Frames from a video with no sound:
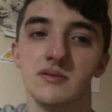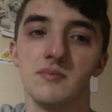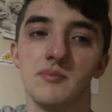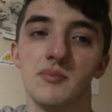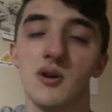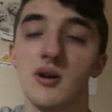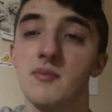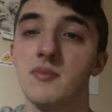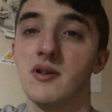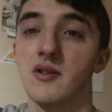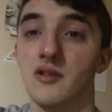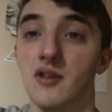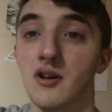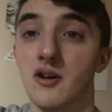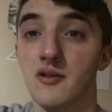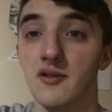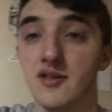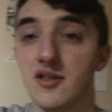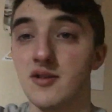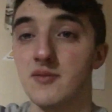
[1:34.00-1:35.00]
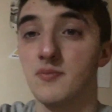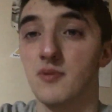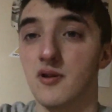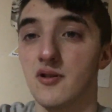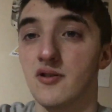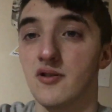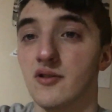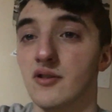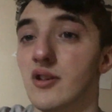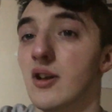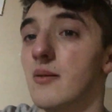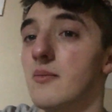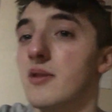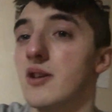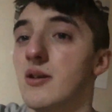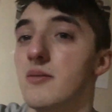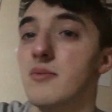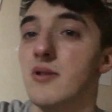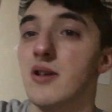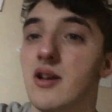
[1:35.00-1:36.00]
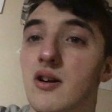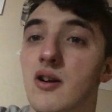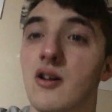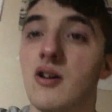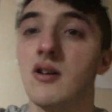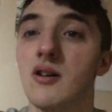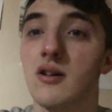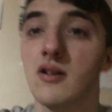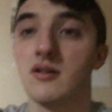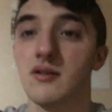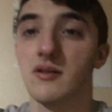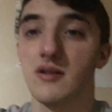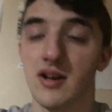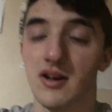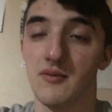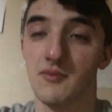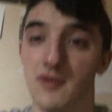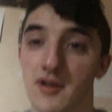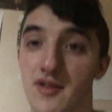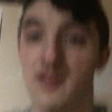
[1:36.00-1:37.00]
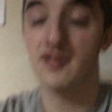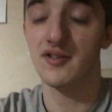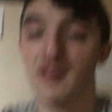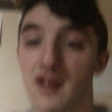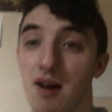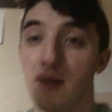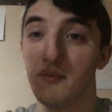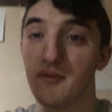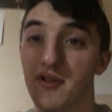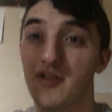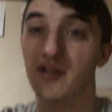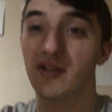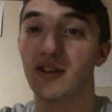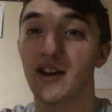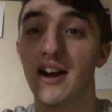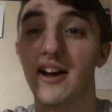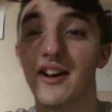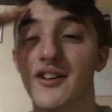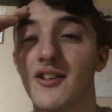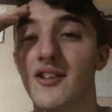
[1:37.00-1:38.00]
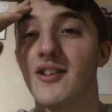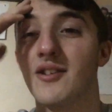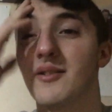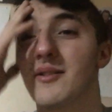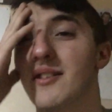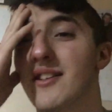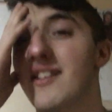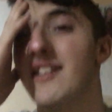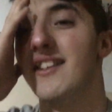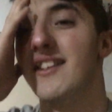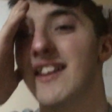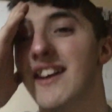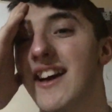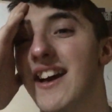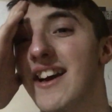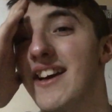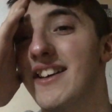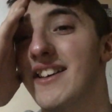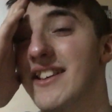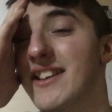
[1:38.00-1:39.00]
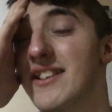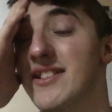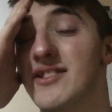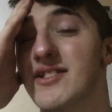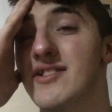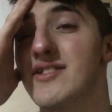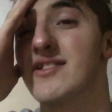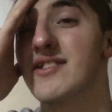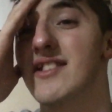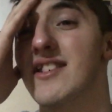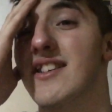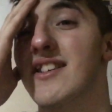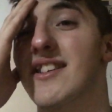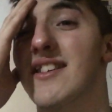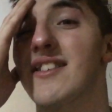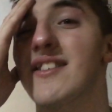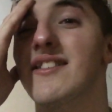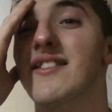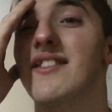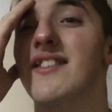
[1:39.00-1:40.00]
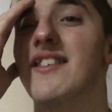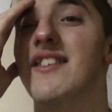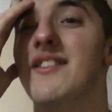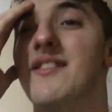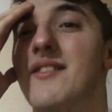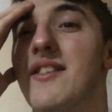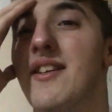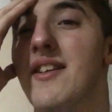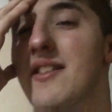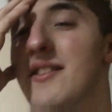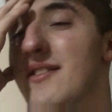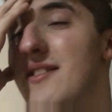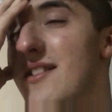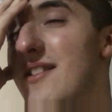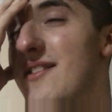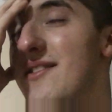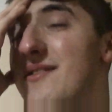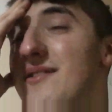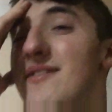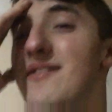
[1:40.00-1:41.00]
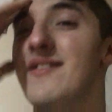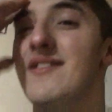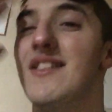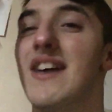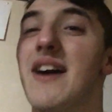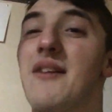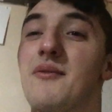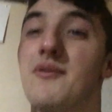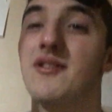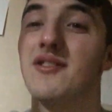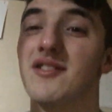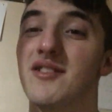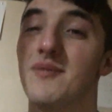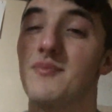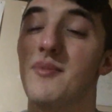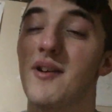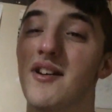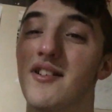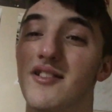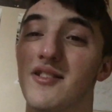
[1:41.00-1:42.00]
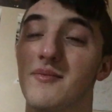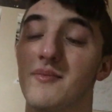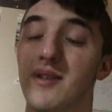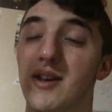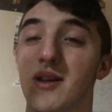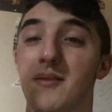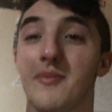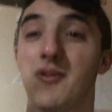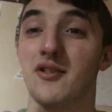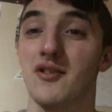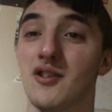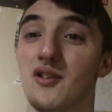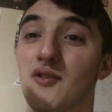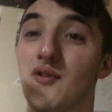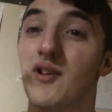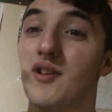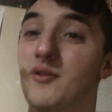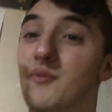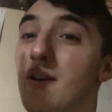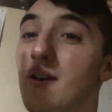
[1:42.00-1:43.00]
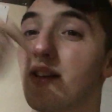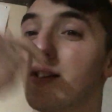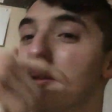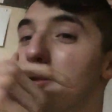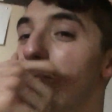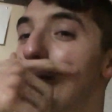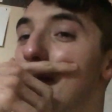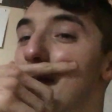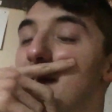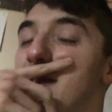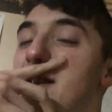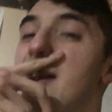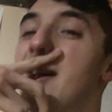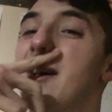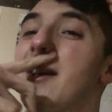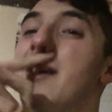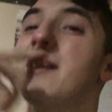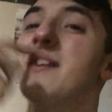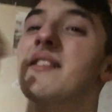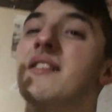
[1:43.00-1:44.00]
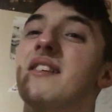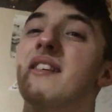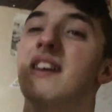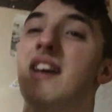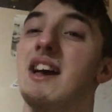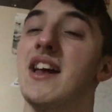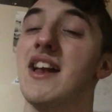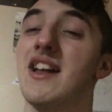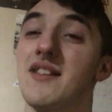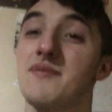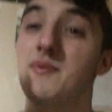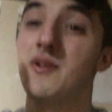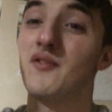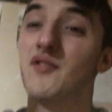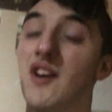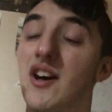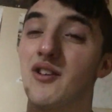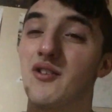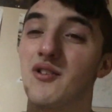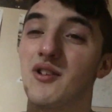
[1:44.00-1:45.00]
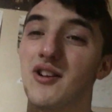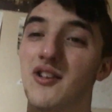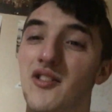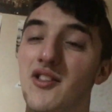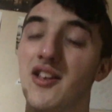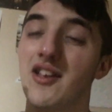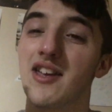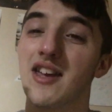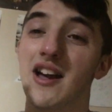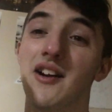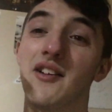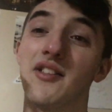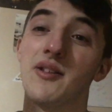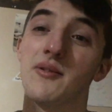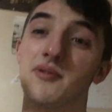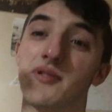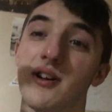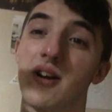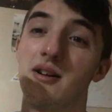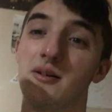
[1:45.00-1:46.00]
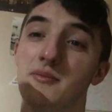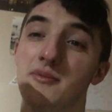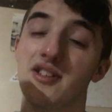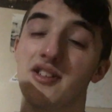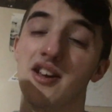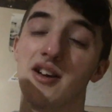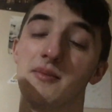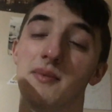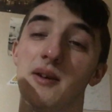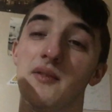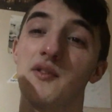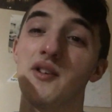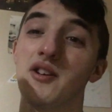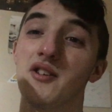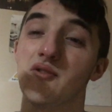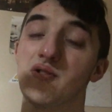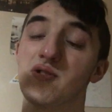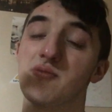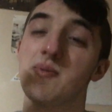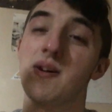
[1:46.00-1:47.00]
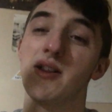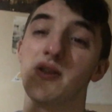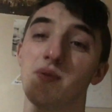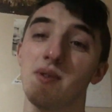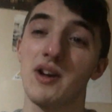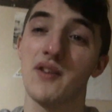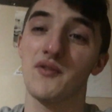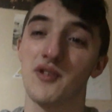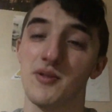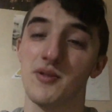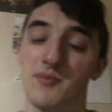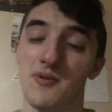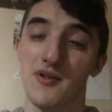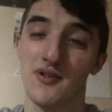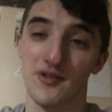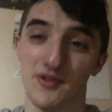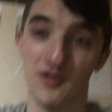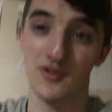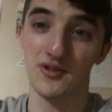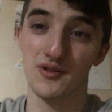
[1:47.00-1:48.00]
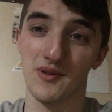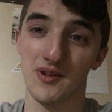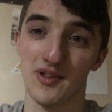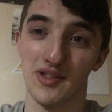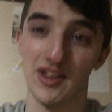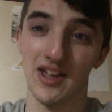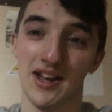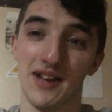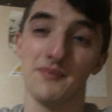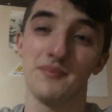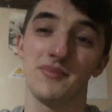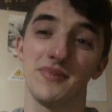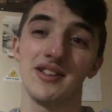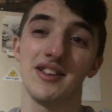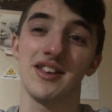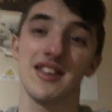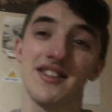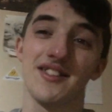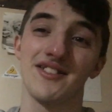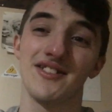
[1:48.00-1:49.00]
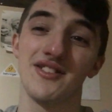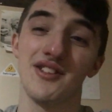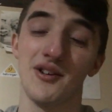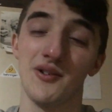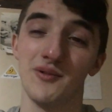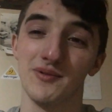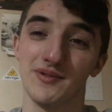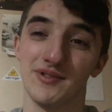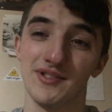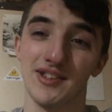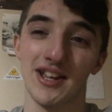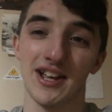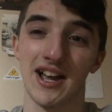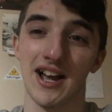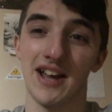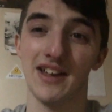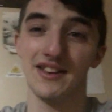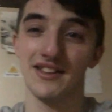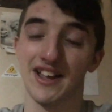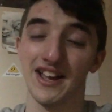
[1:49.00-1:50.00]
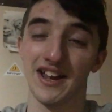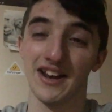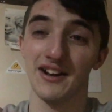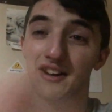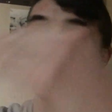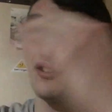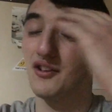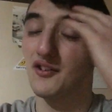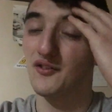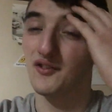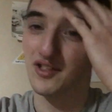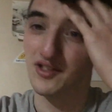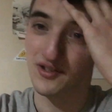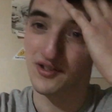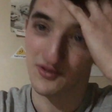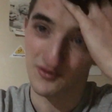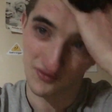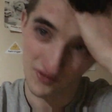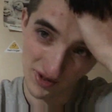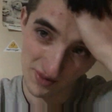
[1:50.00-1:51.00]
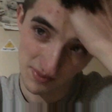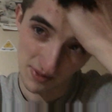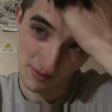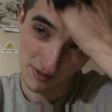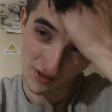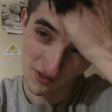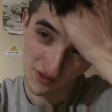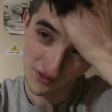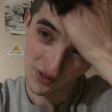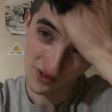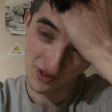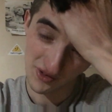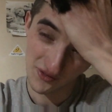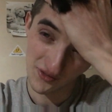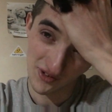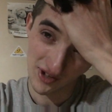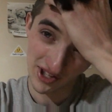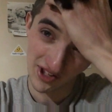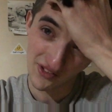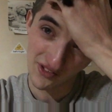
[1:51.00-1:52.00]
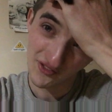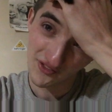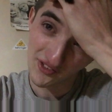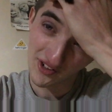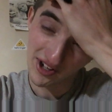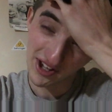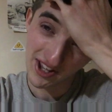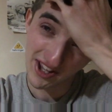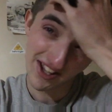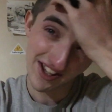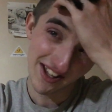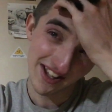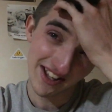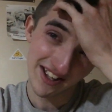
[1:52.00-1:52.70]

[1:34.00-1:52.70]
Point being, though, is this person claiming to be her was obviously not her. And it just, that was a surprise to me because her friends walked up to me today and asked me if I created the account that was commenting on my videos. Which, by the way, if you're the person who's doing that, please don't. I don't know if it's for the purpose of you finding it funny.